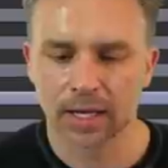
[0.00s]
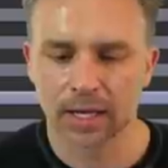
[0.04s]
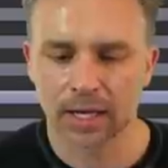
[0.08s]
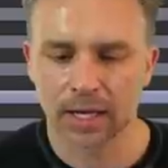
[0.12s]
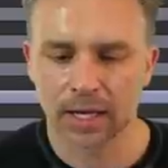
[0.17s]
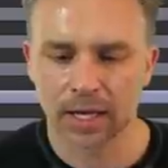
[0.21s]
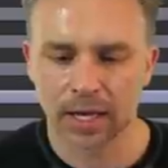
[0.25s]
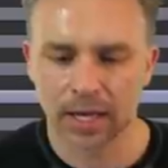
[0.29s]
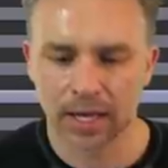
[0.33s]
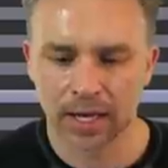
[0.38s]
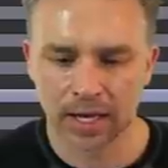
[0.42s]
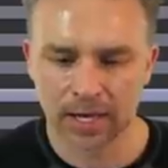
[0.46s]

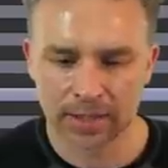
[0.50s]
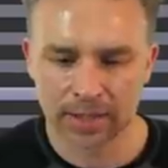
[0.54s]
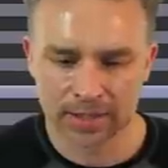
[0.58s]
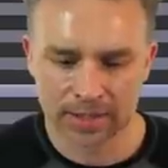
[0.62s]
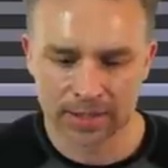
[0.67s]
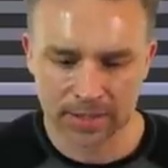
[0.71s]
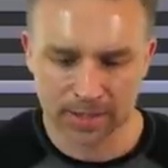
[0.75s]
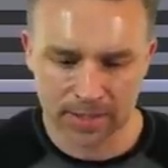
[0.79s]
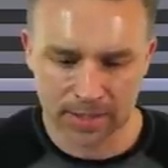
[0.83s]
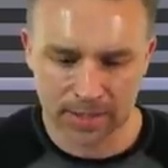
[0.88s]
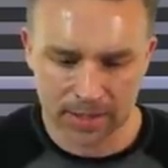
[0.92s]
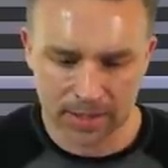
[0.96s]
And
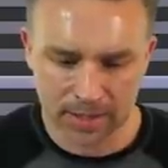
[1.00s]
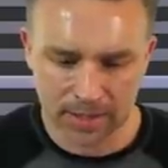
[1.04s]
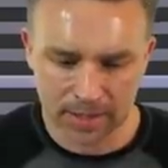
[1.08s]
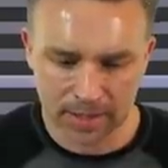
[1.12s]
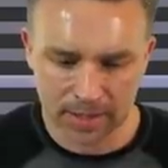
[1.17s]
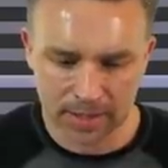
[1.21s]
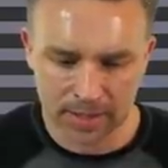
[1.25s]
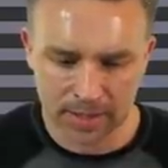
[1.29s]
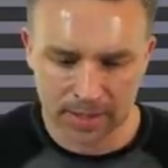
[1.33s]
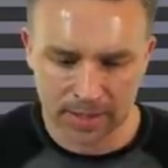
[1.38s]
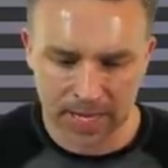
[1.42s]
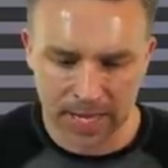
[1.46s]

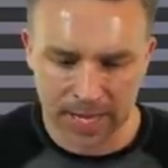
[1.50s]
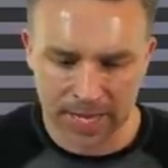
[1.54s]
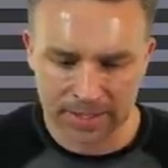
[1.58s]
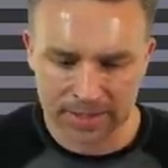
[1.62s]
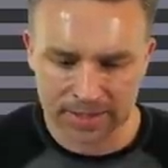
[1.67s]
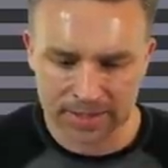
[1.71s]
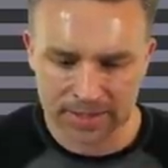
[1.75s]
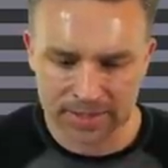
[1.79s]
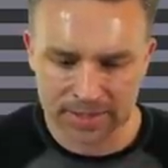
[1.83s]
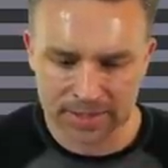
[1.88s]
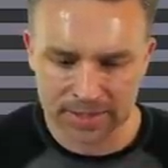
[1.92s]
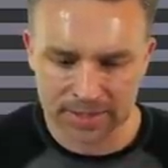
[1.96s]

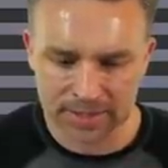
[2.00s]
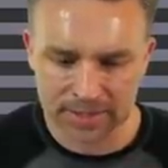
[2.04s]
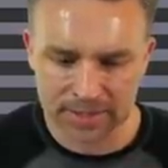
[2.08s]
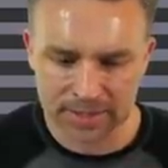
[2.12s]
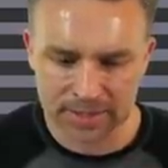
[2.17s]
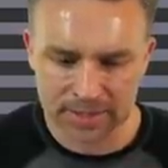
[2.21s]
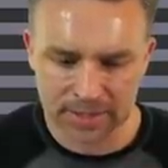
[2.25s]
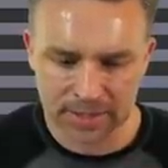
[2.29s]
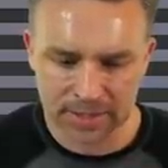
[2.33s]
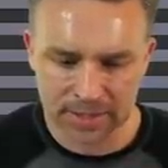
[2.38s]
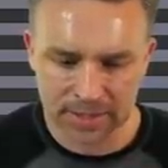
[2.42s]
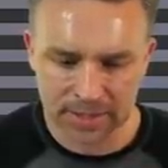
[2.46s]
that's
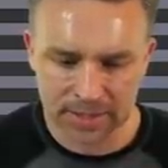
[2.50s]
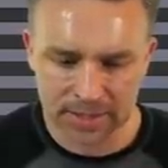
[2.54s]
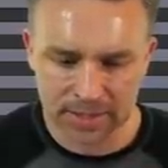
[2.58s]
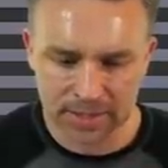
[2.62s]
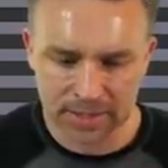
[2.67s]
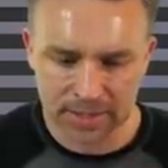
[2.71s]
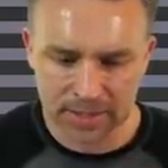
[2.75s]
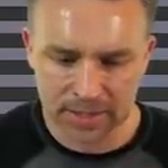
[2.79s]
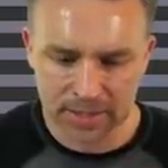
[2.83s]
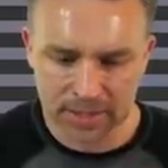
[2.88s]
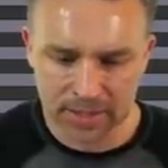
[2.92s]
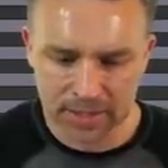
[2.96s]

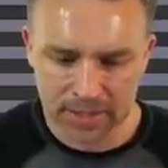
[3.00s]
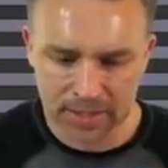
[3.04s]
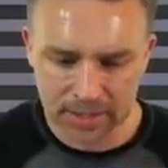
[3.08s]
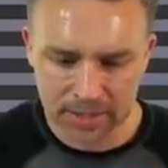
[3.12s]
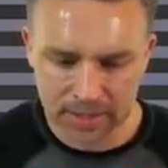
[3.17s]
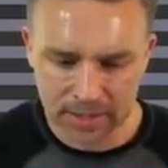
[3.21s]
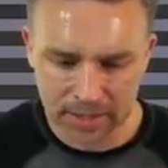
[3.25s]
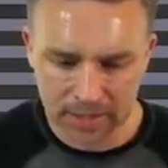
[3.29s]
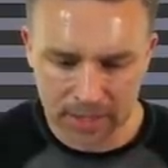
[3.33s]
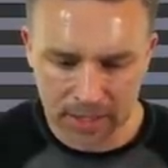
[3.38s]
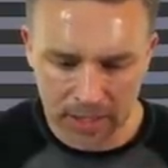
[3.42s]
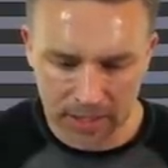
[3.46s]

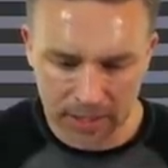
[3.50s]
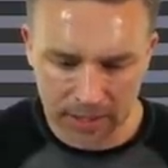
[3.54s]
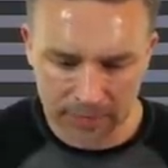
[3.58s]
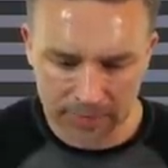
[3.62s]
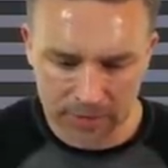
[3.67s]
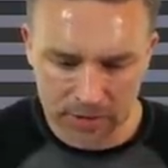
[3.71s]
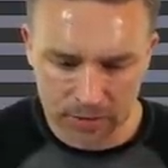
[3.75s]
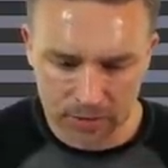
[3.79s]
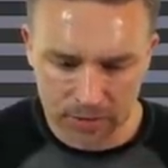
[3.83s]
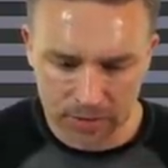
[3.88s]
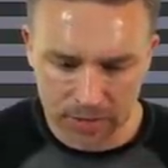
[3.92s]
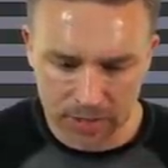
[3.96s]
kind of
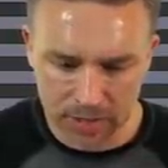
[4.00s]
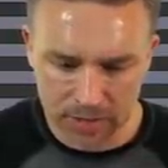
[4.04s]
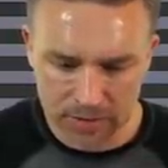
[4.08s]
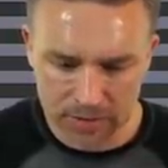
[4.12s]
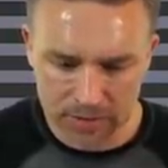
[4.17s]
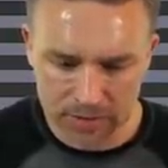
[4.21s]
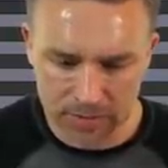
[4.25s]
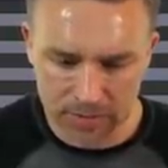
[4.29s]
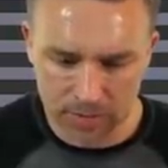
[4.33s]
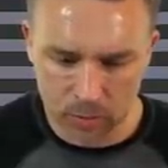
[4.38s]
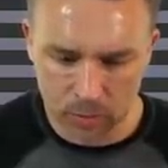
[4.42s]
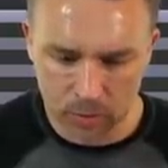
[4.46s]
doing us
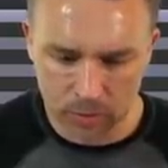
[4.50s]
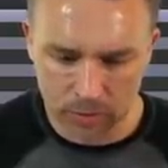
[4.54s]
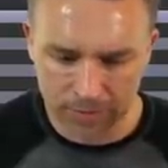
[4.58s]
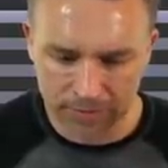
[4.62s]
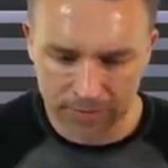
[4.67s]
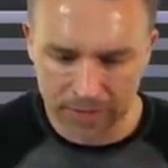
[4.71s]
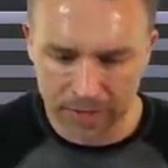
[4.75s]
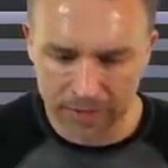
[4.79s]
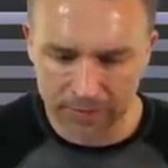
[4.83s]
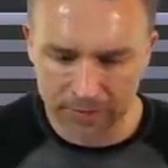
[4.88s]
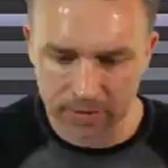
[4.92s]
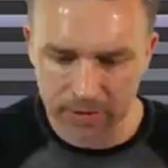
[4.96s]
some more
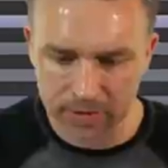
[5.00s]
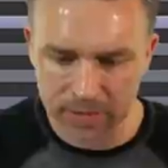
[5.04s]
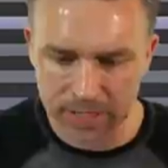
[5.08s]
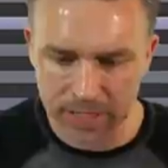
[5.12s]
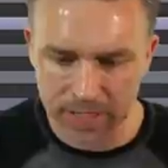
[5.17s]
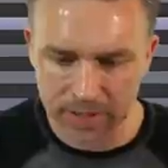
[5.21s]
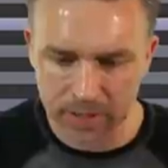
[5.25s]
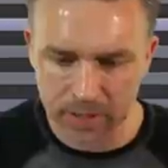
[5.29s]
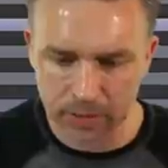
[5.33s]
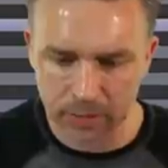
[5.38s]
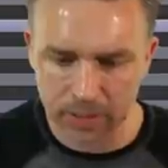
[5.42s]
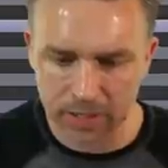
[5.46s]
favors.
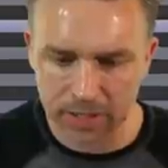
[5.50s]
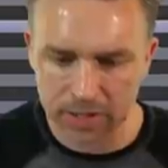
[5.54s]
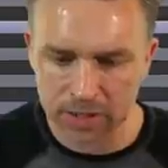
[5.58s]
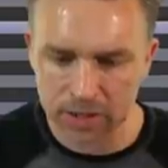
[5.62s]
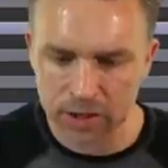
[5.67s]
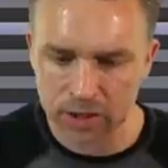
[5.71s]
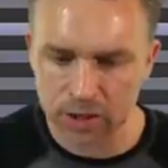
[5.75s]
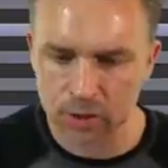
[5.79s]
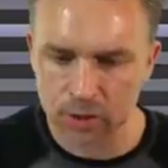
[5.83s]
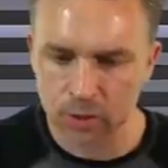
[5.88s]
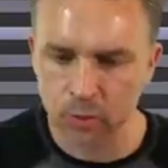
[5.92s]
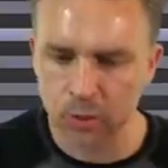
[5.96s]
And then we could
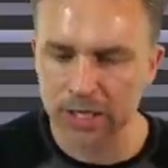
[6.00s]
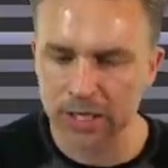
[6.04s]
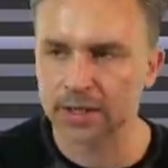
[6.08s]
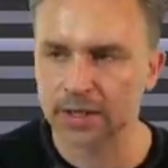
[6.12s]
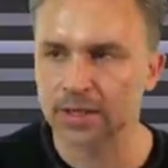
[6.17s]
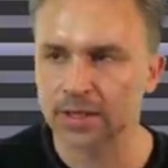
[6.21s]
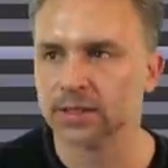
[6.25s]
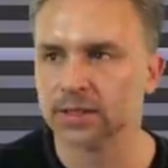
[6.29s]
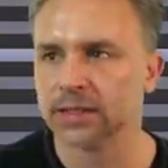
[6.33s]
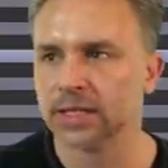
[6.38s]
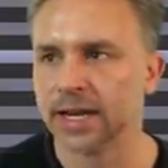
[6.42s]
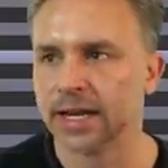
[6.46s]
just tweak
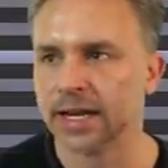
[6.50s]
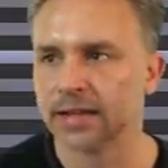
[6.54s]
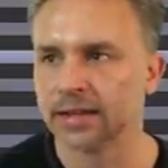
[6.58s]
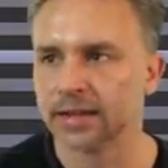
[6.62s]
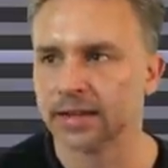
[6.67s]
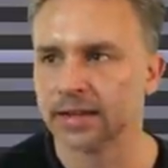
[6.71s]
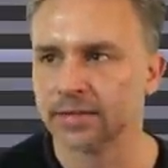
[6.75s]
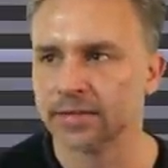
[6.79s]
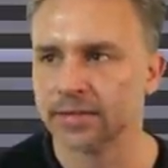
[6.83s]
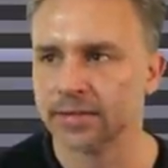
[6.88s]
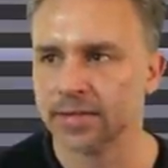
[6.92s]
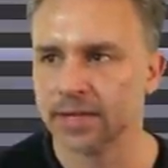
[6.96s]
the length
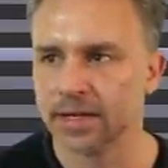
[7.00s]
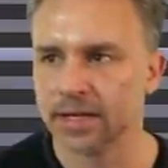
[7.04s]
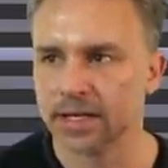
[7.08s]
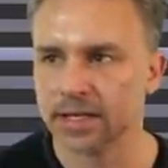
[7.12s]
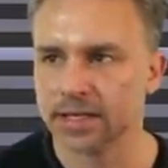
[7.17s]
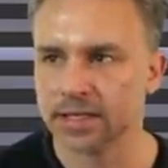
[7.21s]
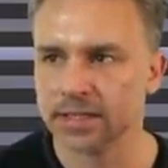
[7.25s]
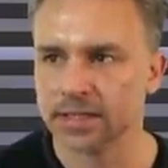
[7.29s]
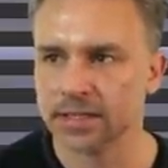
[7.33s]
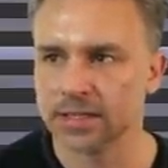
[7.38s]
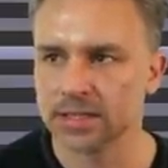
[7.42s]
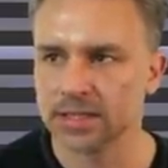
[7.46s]
of
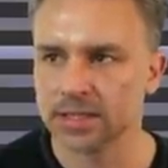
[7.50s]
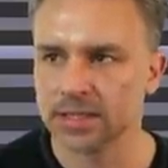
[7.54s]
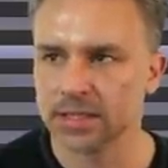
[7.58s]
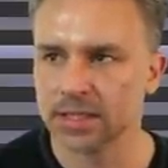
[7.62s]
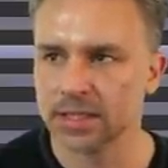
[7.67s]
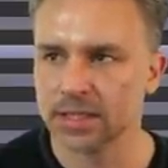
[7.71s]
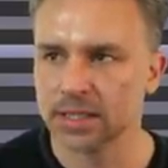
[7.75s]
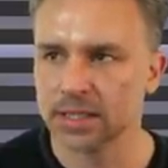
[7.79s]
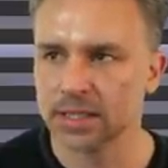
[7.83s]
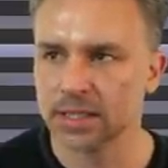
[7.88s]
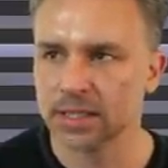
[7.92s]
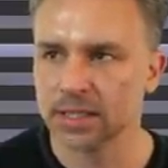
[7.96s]
things
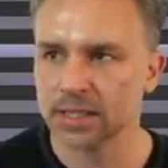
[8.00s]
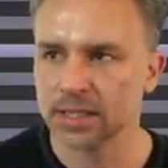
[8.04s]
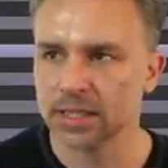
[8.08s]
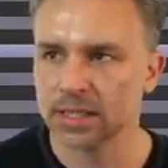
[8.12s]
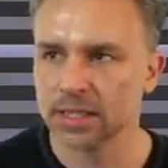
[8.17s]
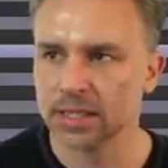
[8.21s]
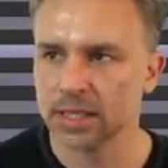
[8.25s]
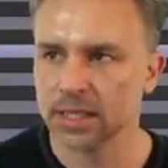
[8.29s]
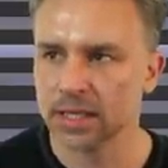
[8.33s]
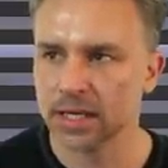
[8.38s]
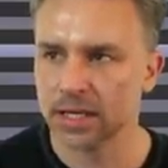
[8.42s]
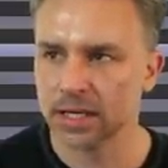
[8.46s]

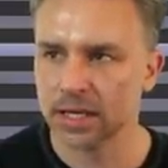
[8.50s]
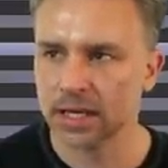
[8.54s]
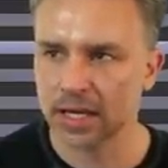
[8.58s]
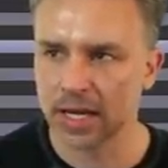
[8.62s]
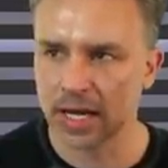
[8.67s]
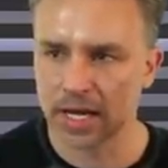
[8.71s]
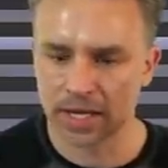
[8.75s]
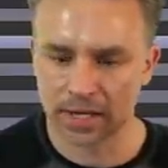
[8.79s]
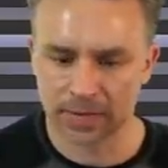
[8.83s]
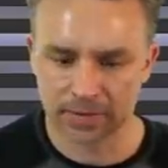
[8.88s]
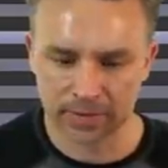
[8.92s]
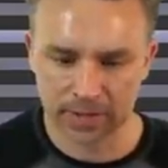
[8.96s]
like
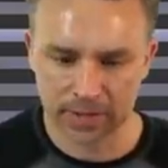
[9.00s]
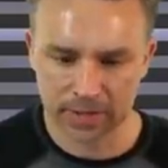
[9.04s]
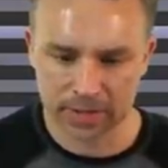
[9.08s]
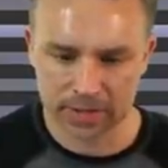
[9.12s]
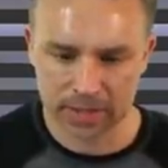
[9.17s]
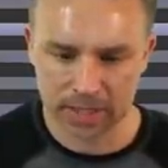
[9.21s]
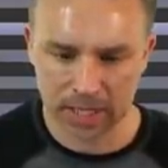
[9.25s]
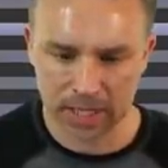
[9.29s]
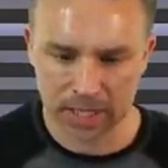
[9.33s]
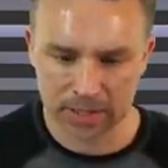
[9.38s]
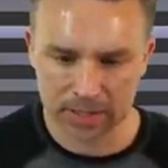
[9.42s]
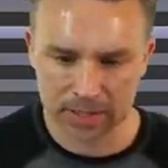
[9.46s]
that. Everything's
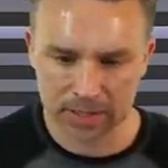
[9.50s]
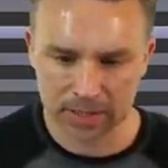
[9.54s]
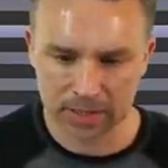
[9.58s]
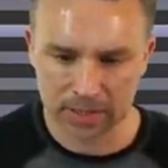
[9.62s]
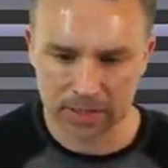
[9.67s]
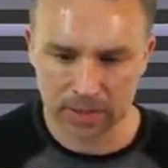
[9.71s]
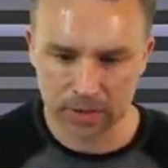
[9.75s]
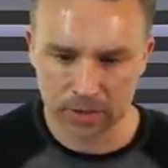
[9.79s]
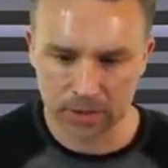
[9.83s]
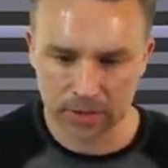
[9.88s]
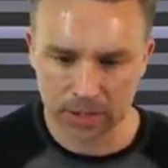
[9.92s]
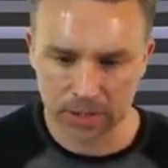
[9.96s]
kind of
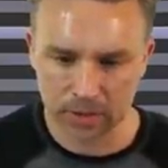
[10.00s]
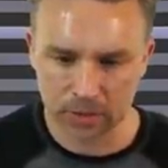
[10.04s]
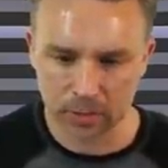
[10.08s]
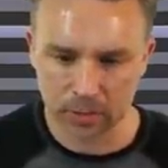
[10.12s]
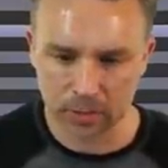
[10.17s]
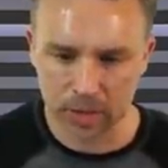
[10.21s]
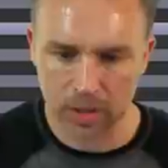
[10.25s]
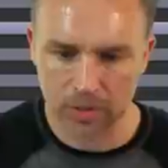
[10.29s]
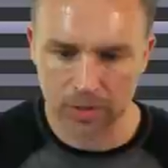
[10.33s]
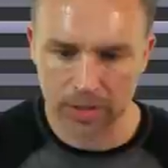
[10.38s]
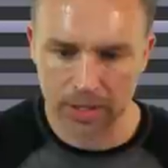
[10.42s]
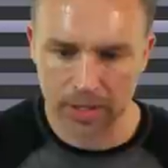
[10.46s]
slowly
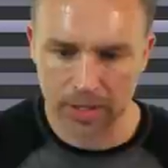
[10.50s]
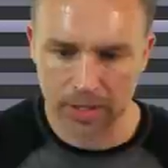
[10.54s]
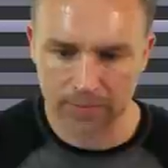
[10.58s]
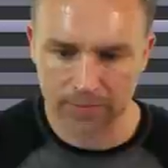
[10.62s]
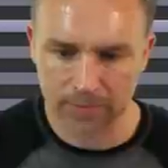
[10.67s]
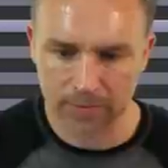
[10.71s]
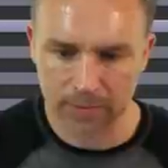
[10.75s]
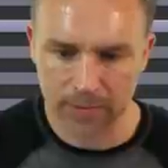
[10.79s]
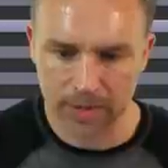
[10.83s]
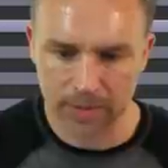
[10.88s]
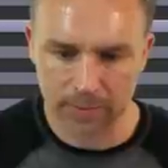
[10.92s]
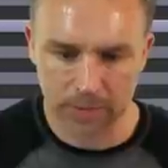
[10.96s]
growing up
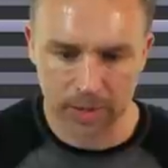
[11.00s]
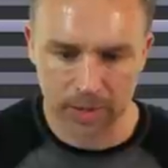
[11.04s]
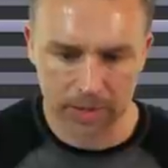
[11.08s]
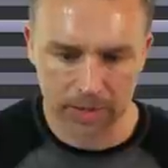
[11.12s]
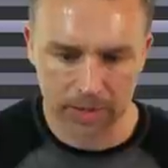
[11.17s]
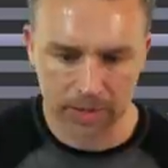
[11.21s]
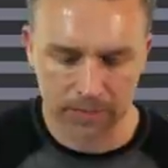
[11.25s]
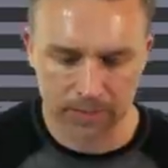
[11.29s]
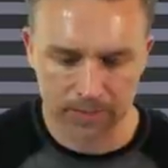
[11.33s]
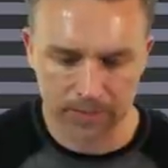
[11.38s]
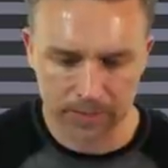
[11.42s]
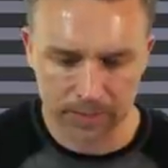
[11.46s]
from the
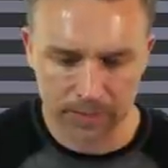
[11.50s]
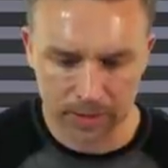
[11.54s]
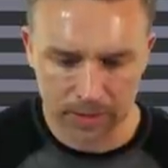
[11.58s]
bottom.